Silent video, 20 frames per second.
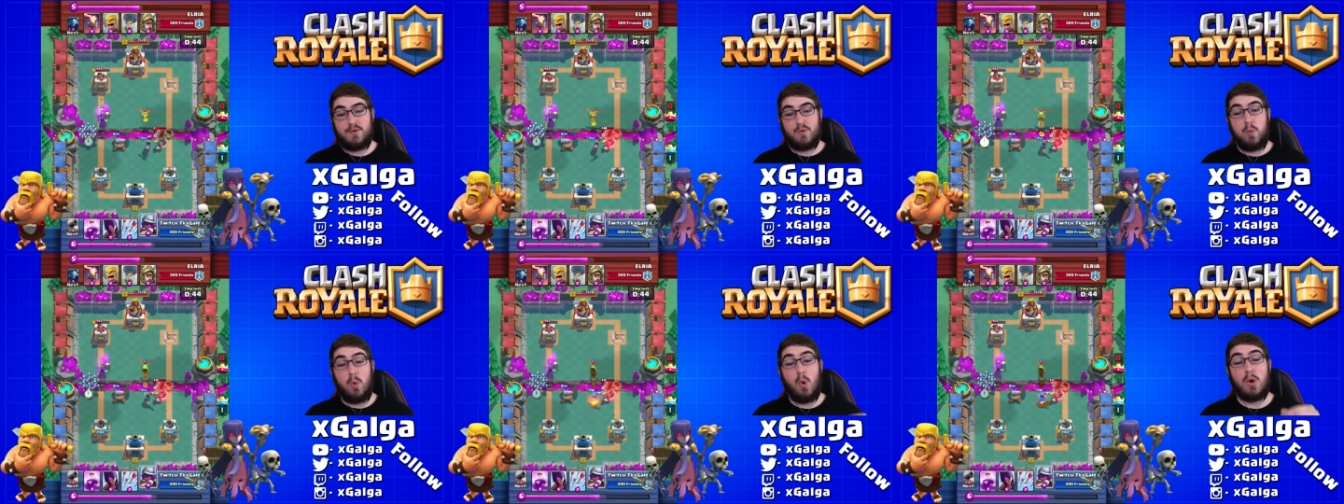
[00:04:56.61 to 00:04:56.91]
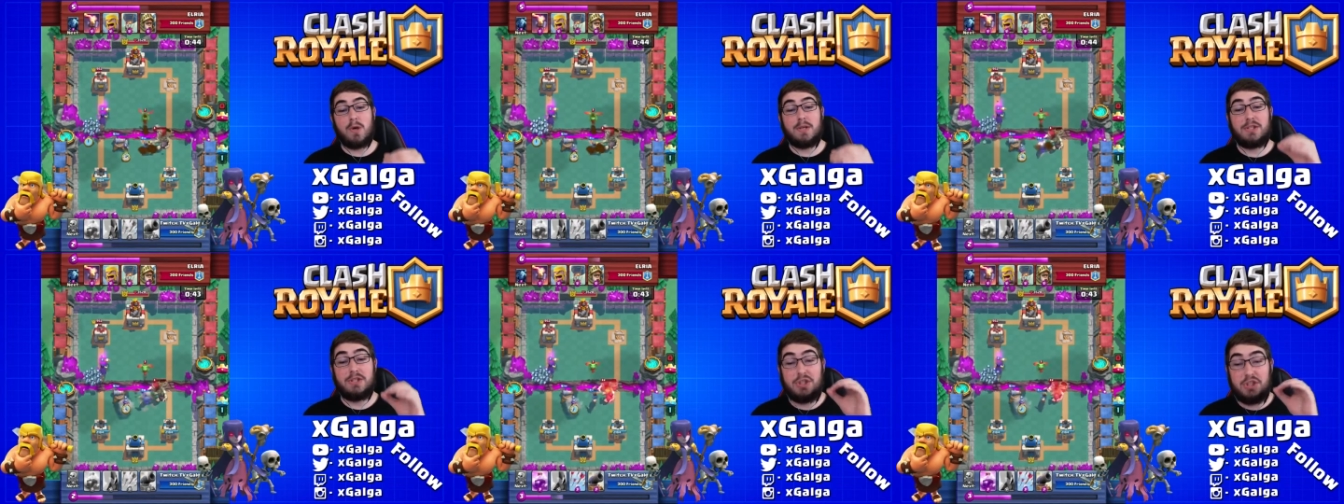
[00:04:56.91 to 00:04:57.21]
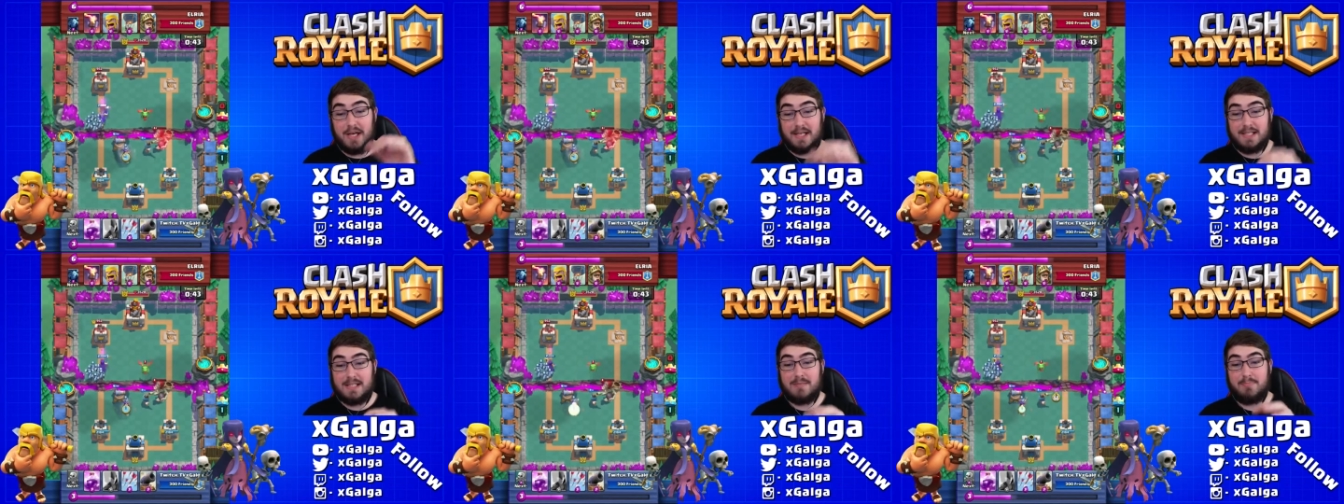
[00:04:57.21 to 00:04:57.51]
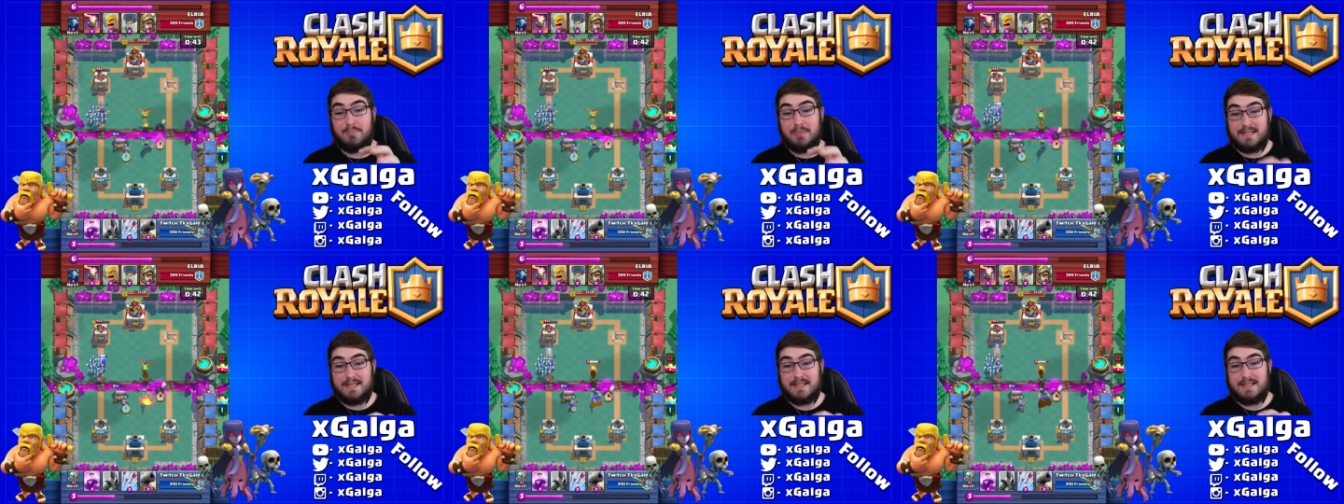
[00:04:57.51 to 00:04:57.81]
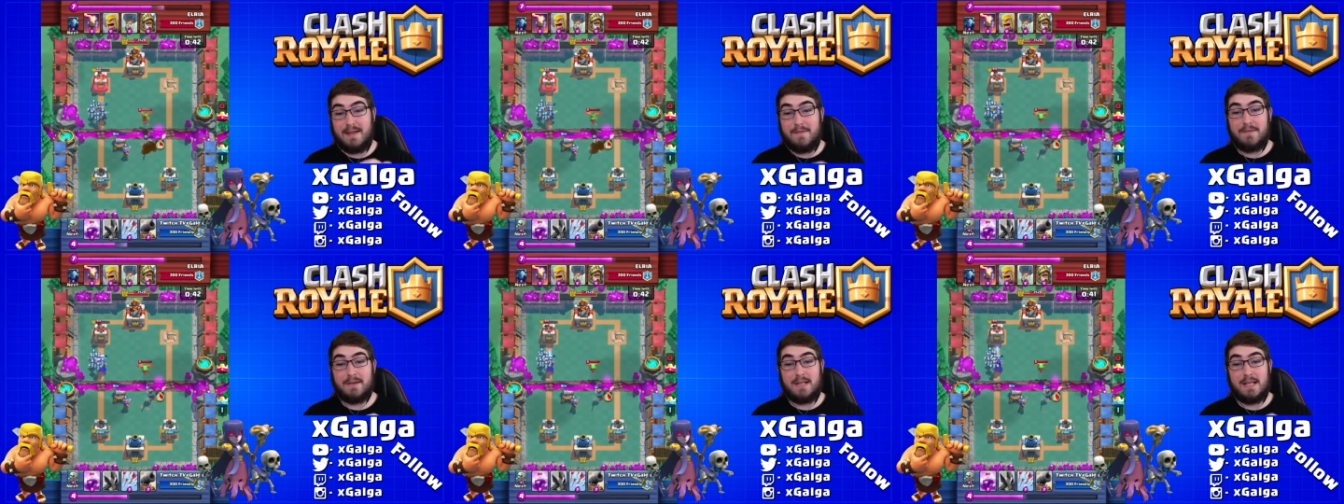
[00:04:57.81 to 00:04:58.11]
towards just
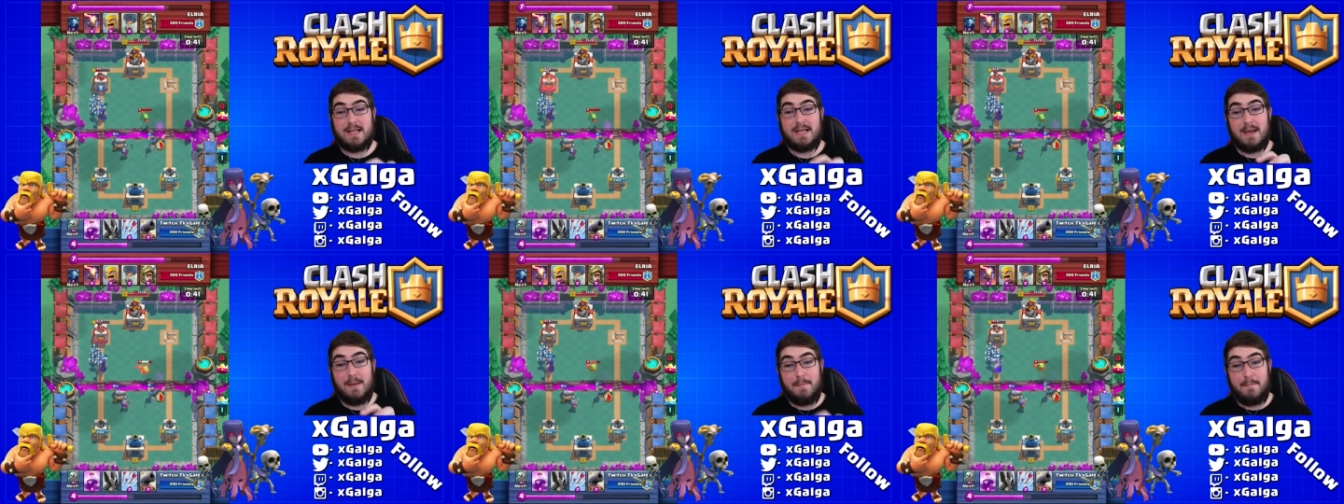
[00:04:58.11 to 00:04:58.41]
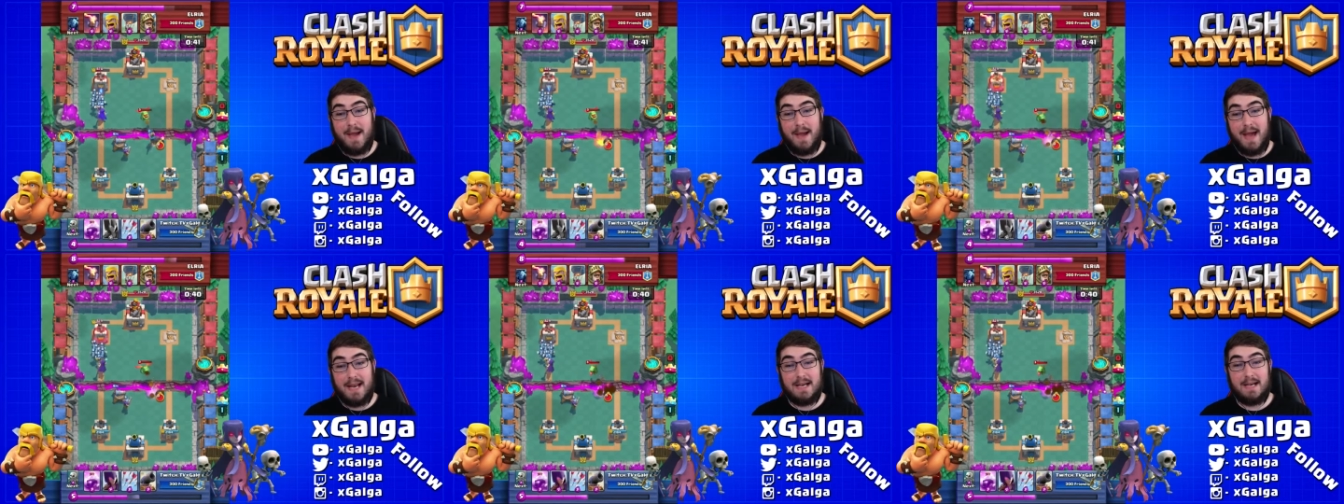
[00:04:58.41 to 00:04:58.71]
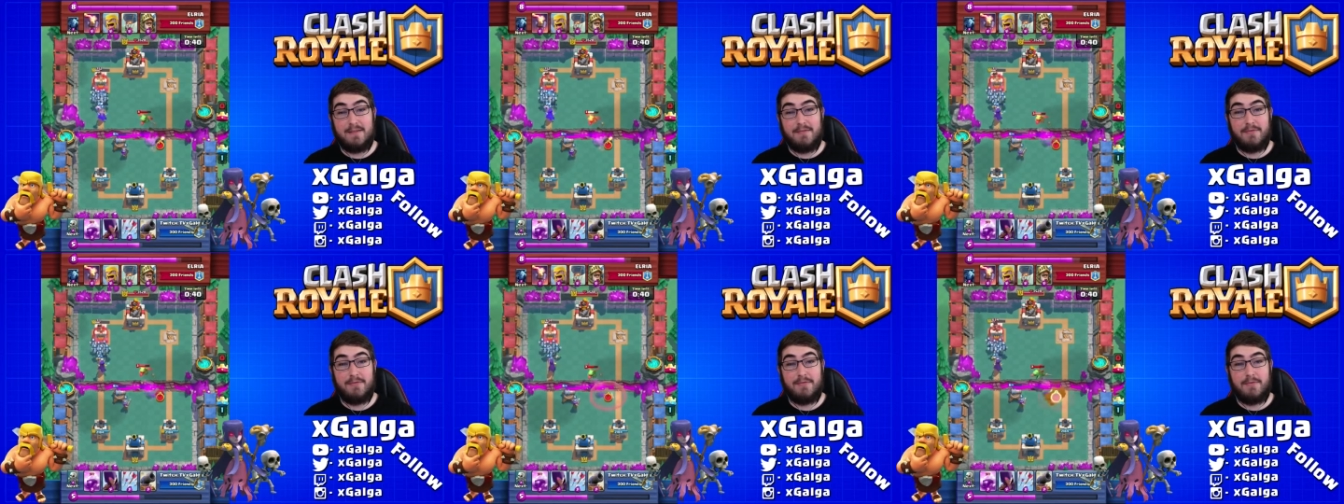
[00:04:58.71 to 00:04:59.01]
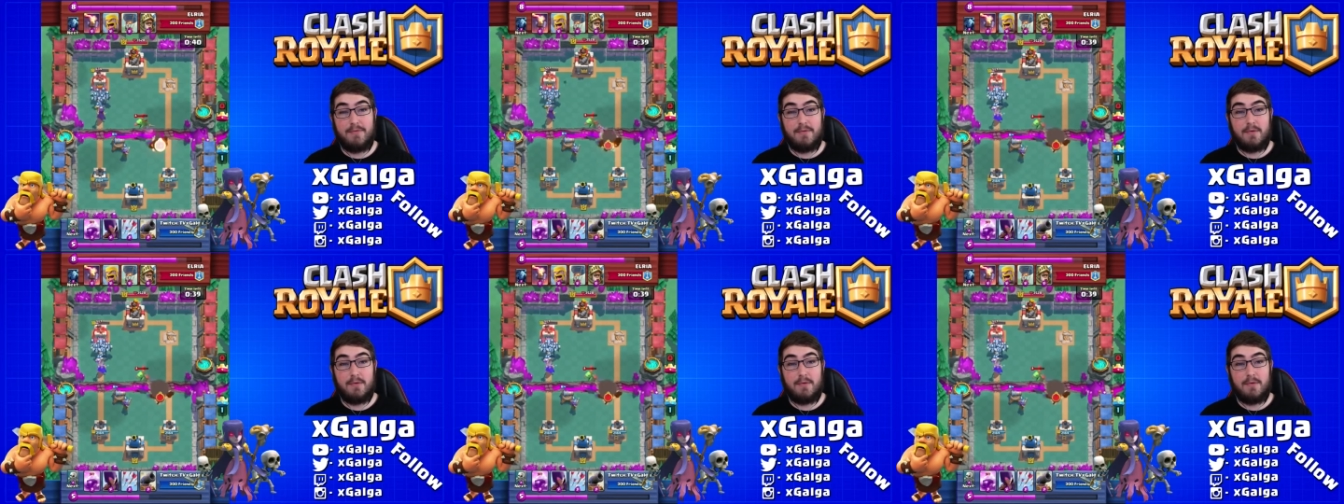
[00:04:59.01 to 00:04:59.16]
specifically competitive